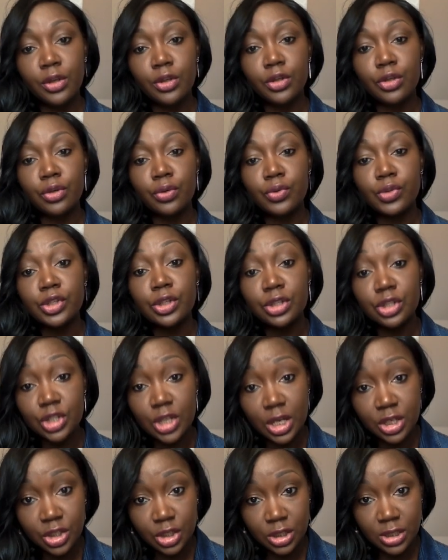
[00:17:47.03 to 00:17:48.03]

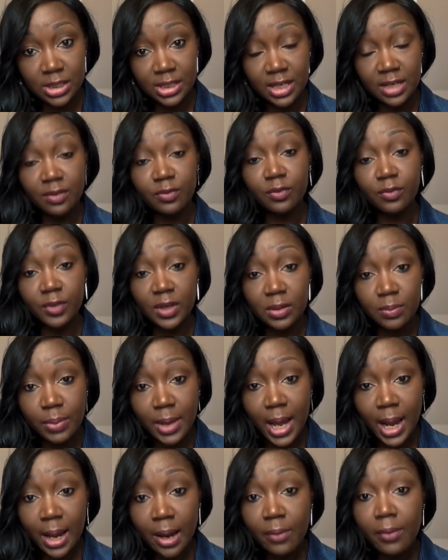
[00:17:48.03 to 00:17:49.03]
suggestions and feedback
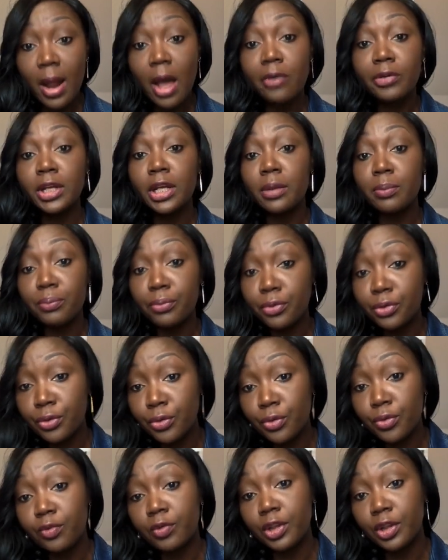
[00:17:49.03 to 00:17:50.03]
around
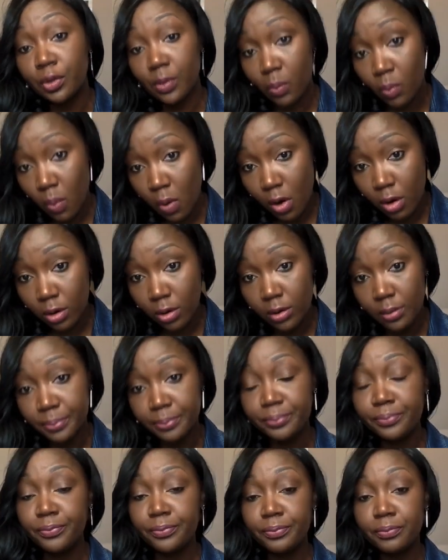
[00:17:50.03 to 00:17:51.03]
improving the work,
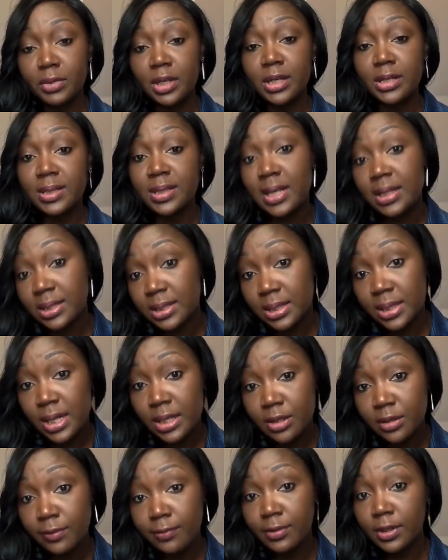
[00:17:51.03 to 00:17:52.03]
because at the
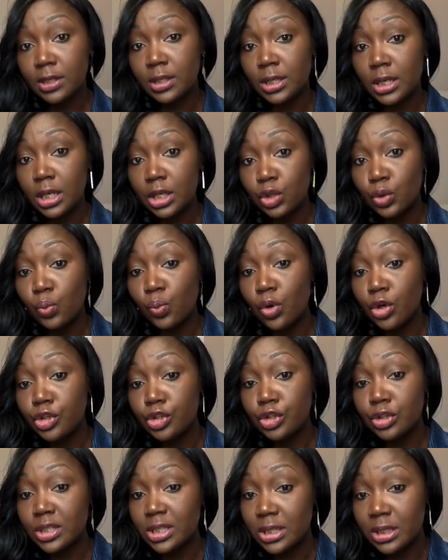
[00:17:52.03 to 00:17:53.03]
end of the day, you want
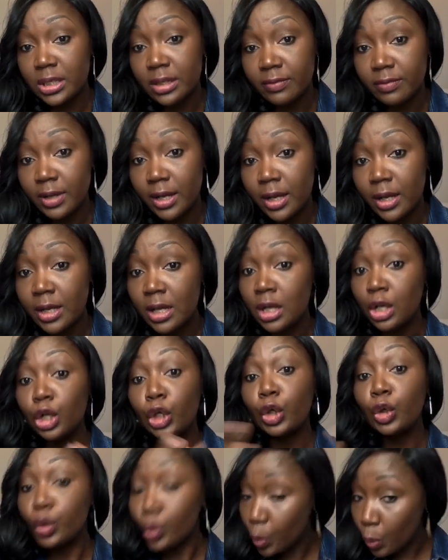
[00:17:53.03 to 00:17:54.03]
to deliver
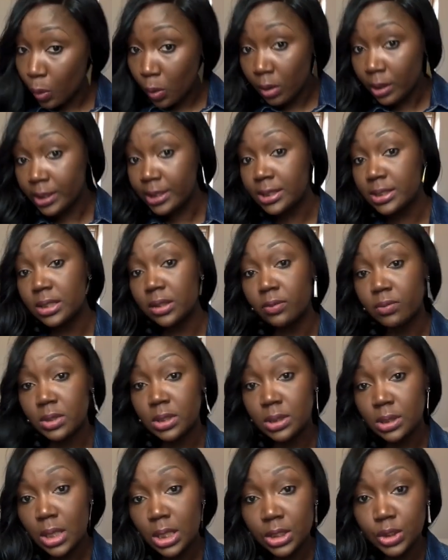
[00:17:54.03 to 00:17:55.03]
good quality
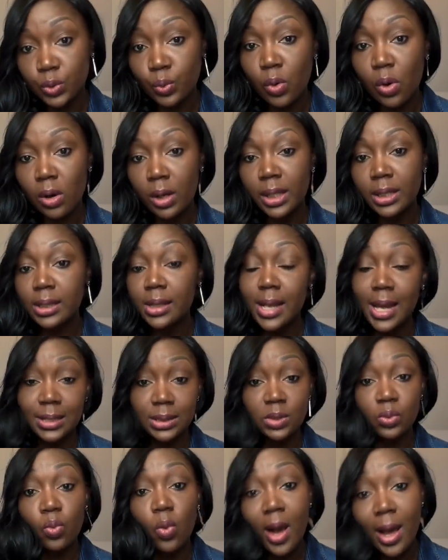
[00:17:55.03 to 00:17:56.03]
research work, and
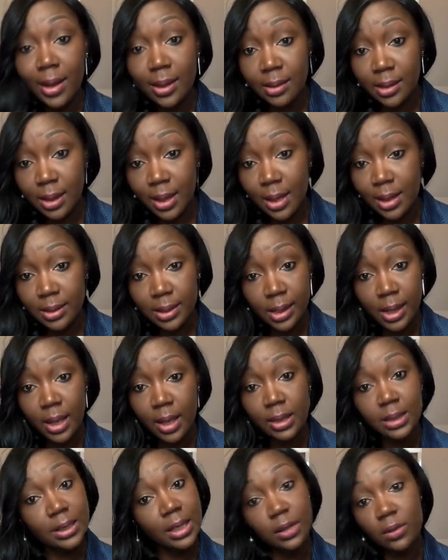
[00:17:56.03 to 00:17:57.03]
that's why they are there.
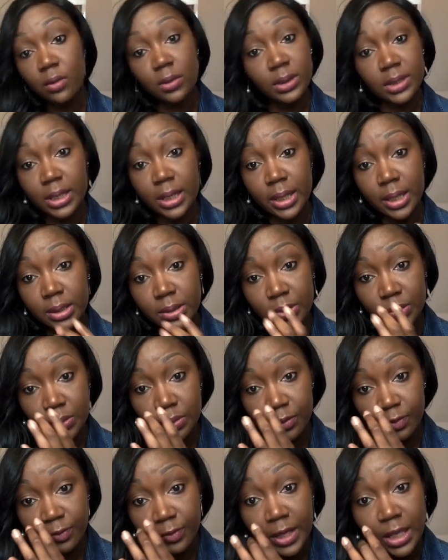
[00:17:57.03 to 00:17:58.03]
They are not there to
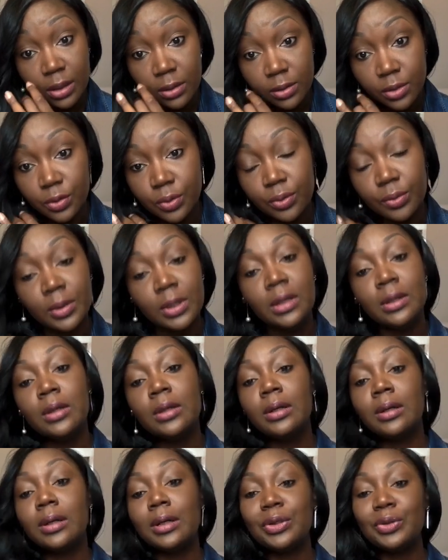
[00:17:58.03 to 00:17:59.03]
fail you.
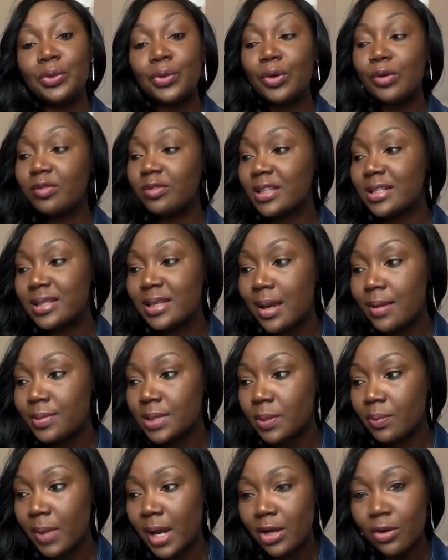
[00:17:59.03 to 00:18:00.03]
I know oftentimes
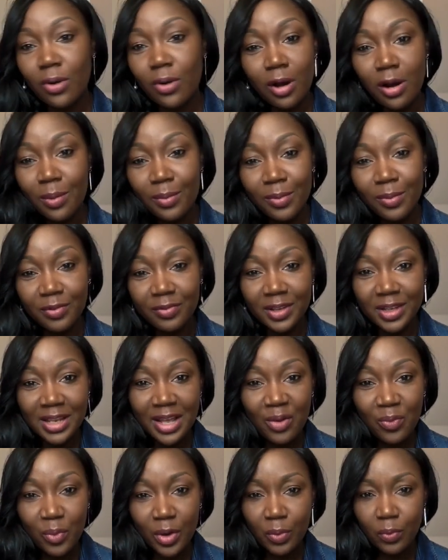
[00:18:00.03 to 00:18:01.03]
it might not come off in
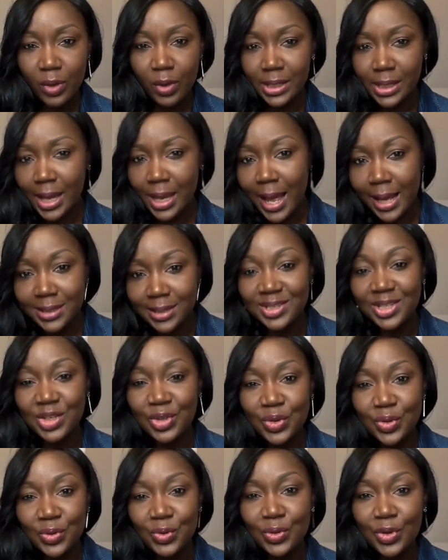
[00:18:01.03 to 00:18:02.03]
that way when they are asking
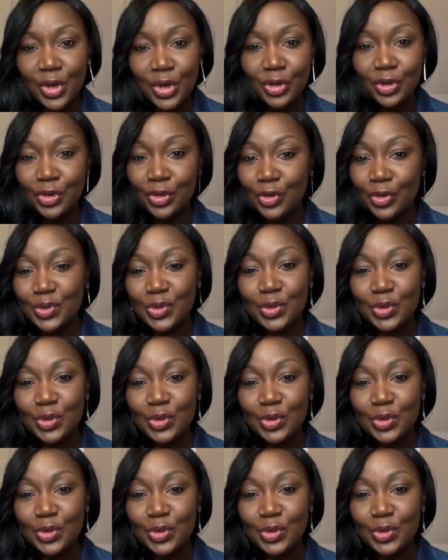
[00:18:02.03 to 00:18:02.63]
you, too